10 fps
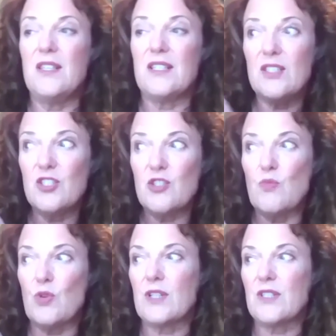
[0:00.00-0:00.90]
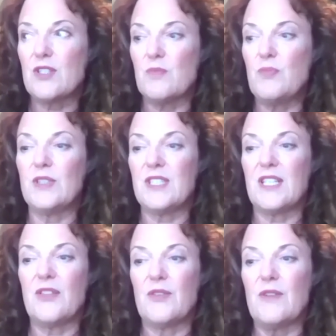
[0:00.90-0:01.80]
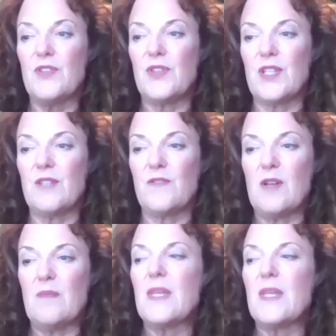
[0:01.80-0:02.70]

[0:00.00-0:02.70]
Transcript: system works to pull together everything from